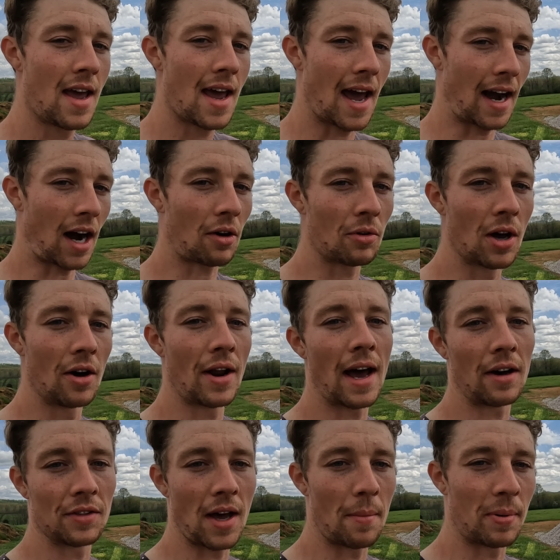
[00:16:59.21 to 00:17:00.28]
And our road
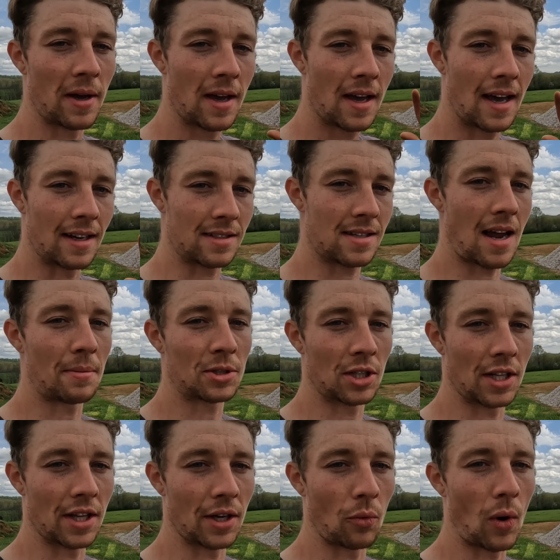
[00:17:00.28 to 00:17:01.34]
held up
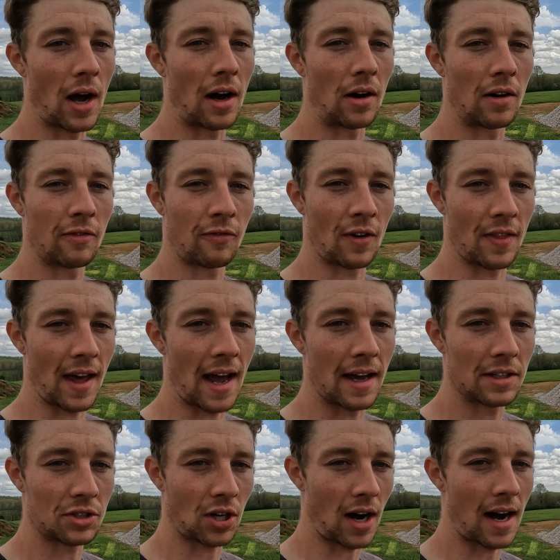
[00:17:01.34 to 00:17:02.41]
exceptionally well for
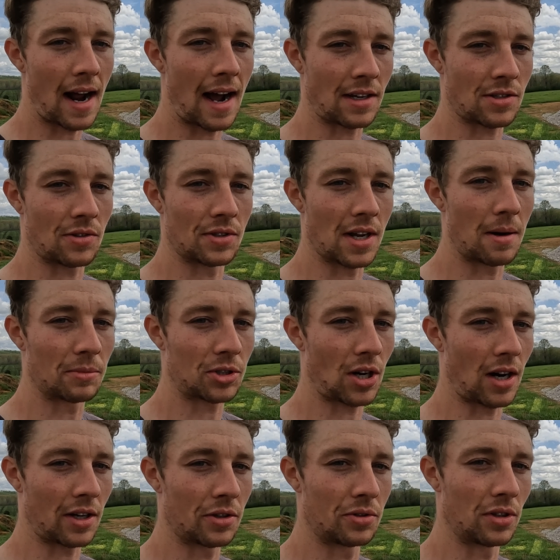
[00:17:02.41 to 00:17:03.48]
that tri-axle dump
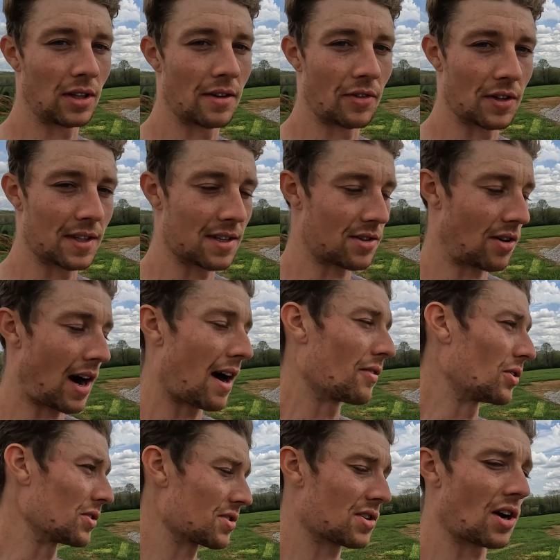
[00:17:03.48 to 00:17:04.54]
truck who delivered this
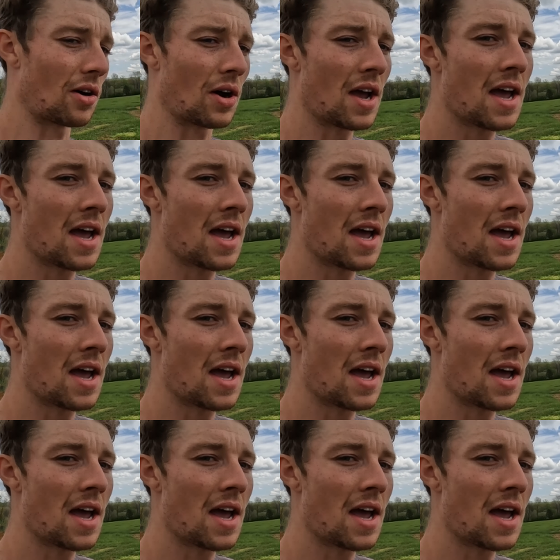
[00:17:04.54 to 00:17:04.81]
gravel. So